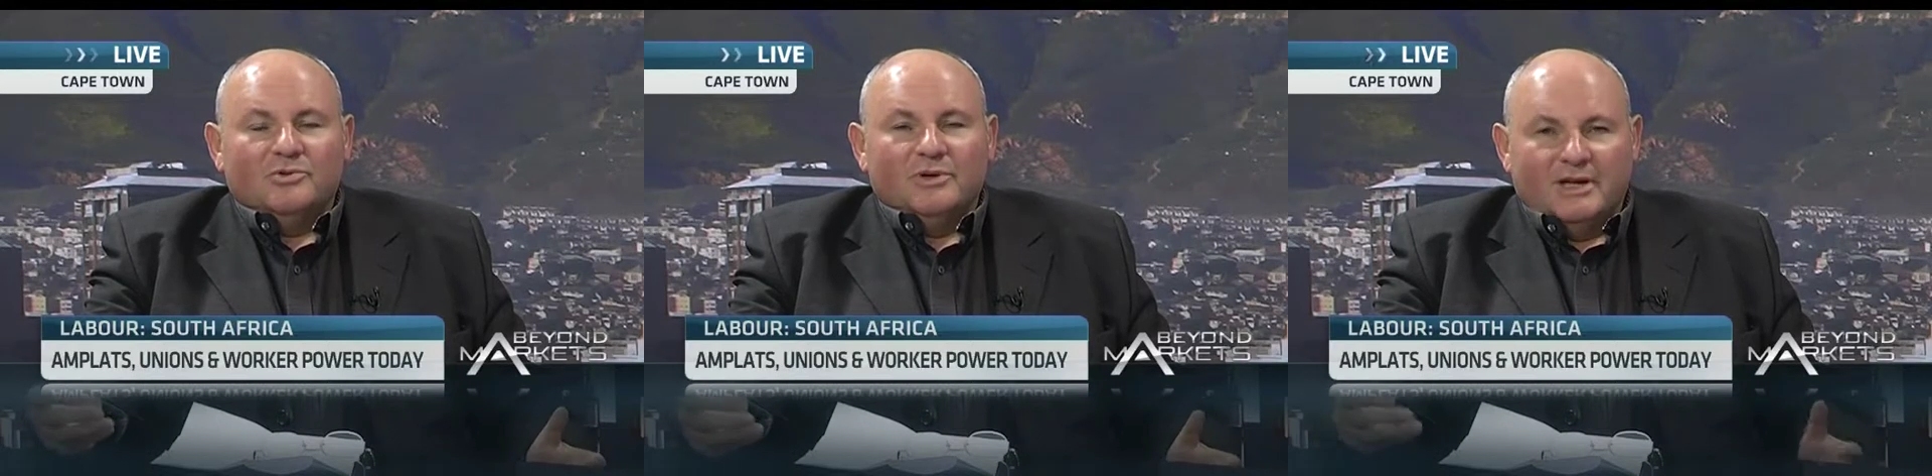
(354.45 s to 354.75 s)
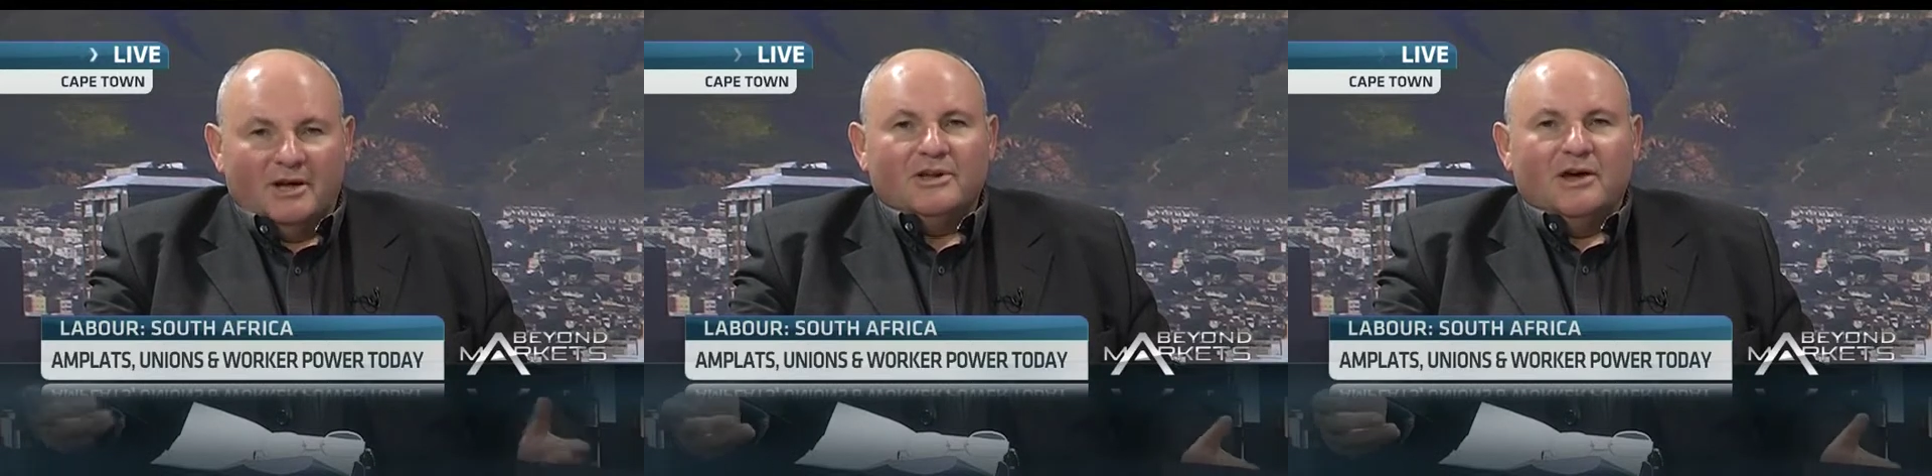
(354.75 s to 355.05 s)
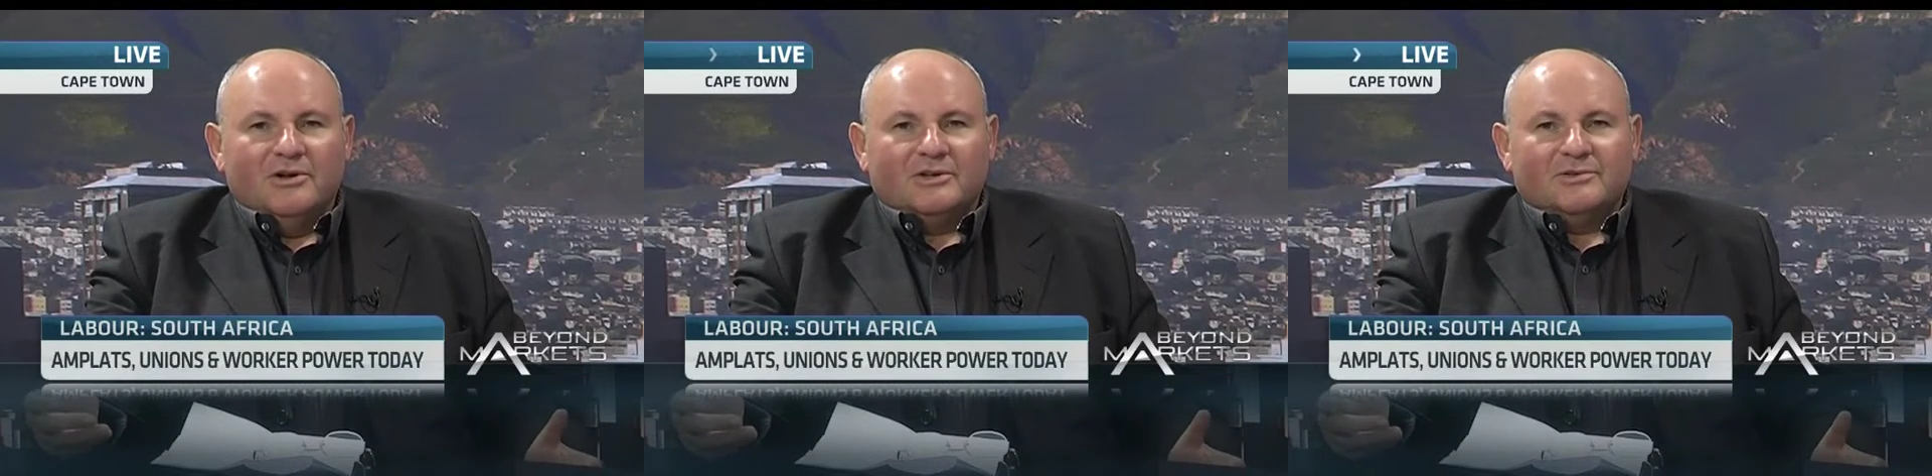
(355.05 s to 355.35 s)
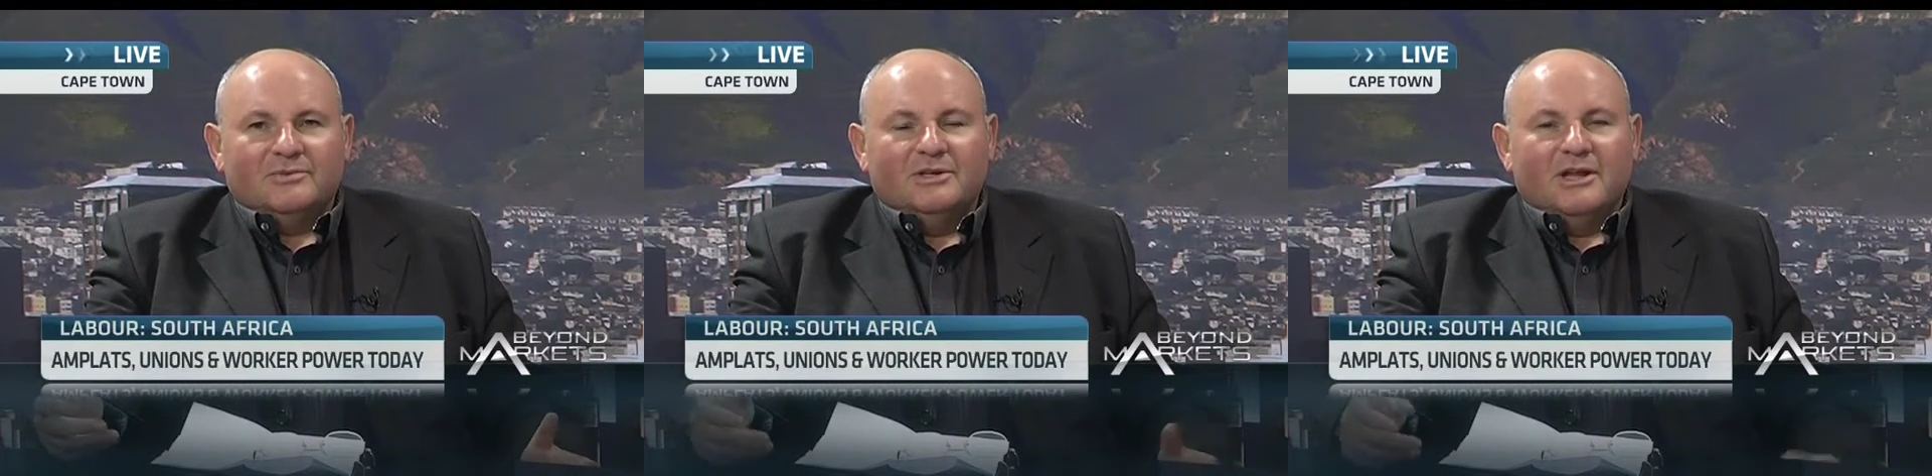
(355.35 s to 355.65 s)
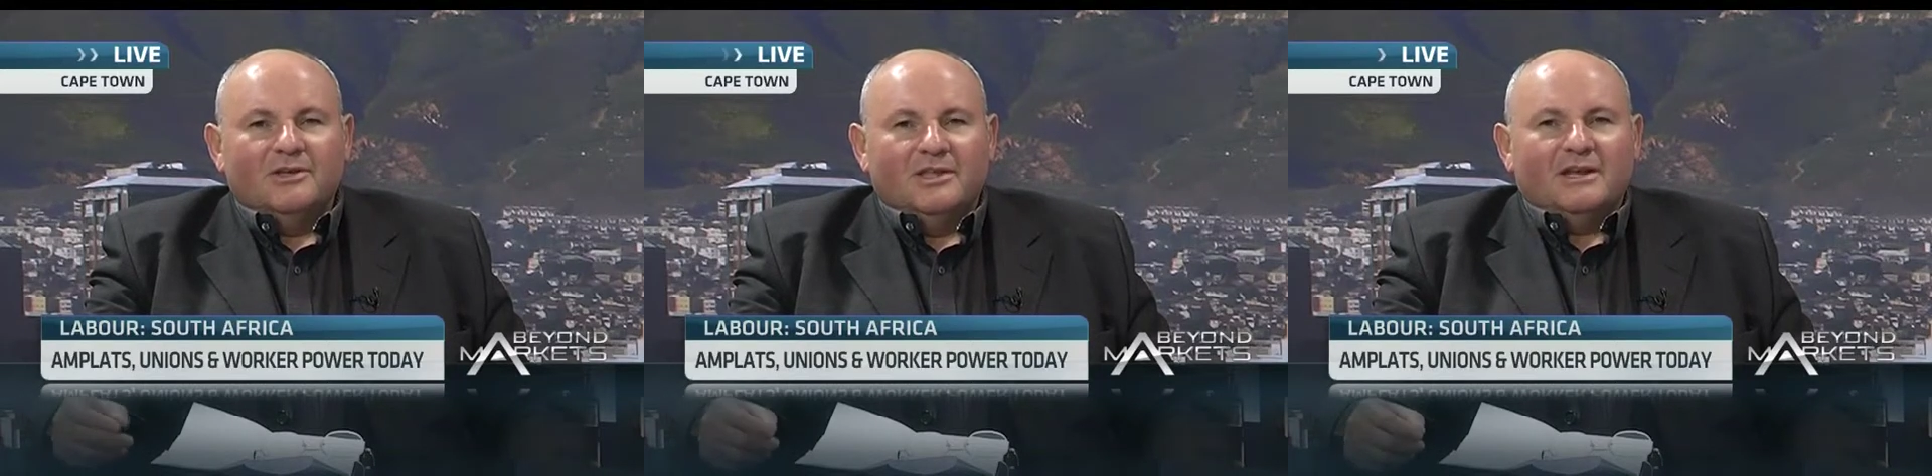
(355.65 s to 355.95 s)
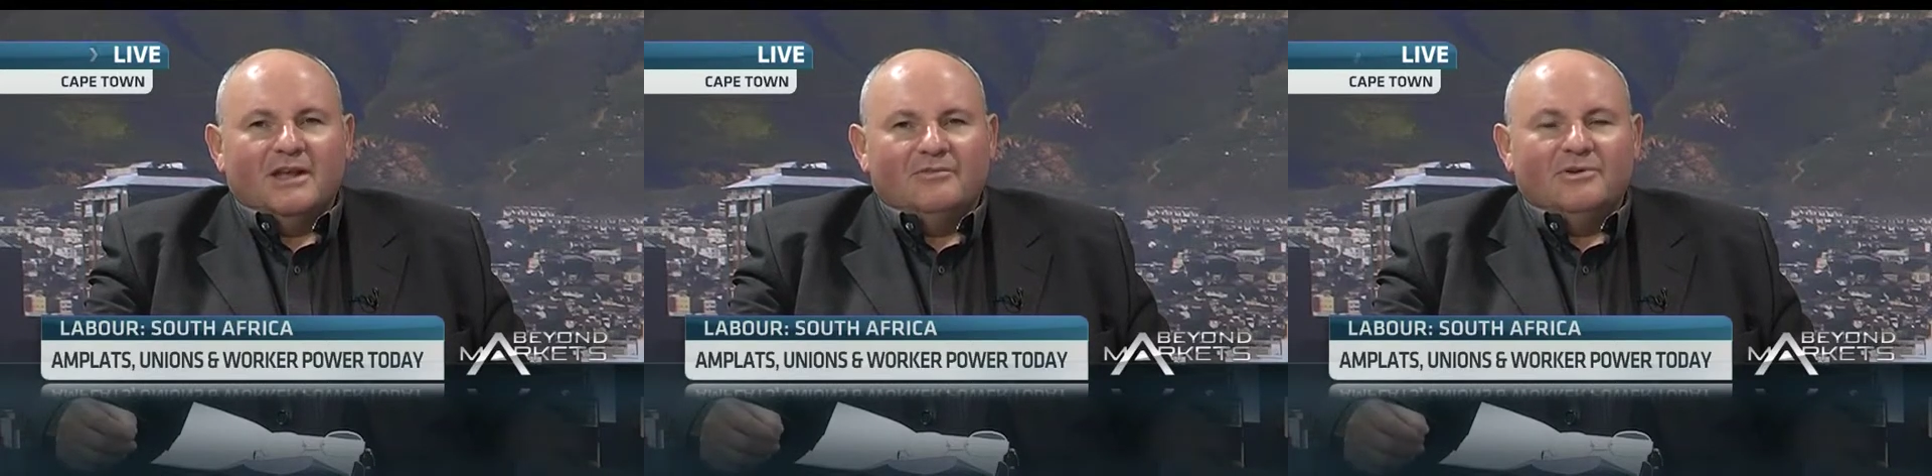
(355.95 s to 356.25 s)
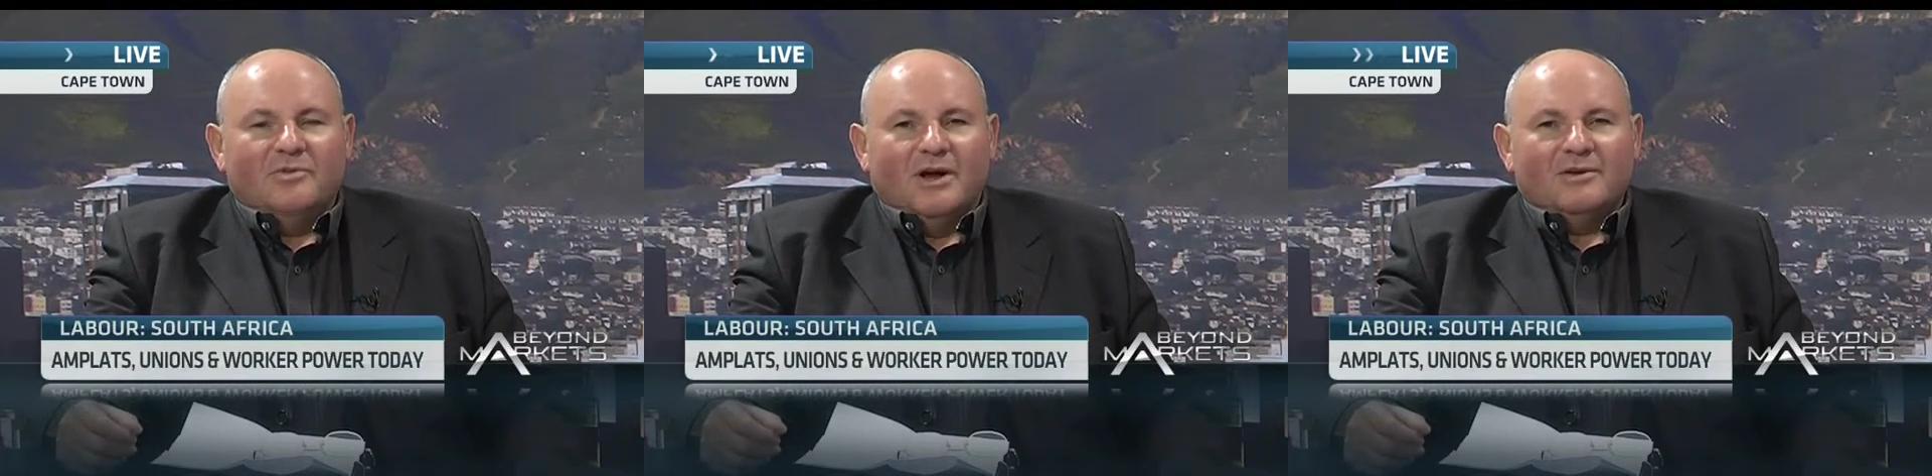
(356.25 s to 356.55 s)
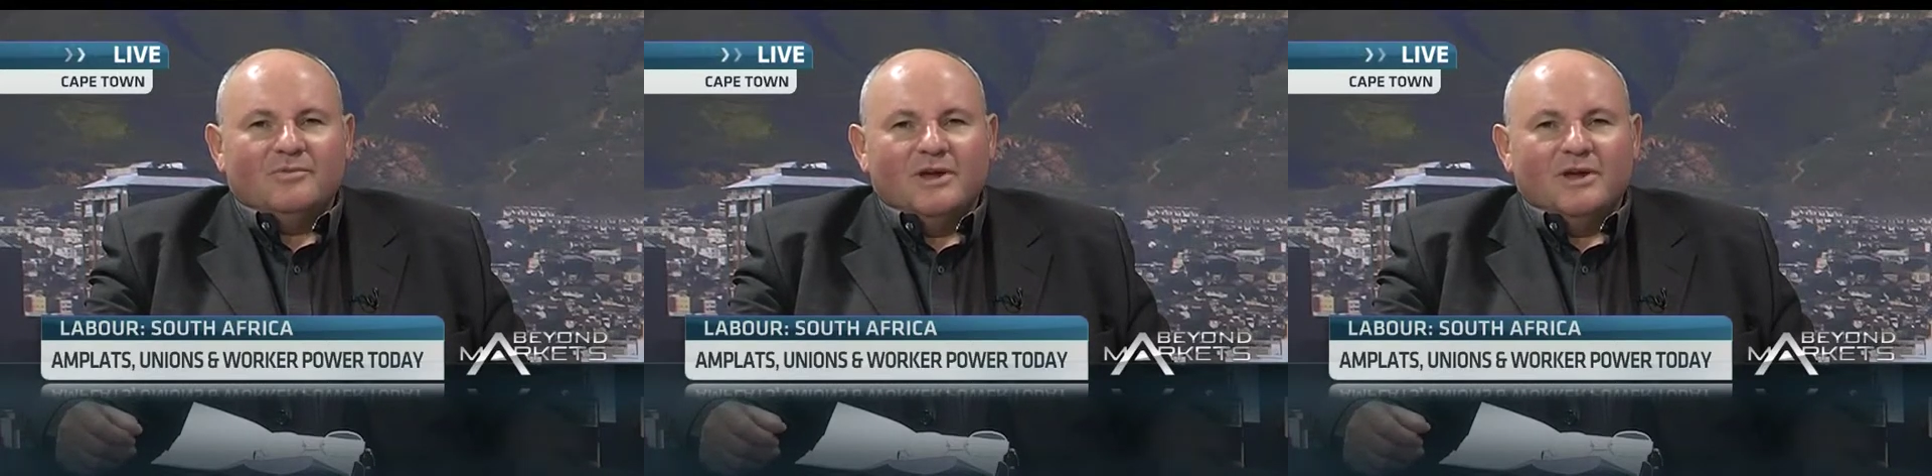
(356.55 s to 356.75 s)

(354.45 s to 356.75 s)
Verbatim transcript: We now mm. know it. We mm. know that everyone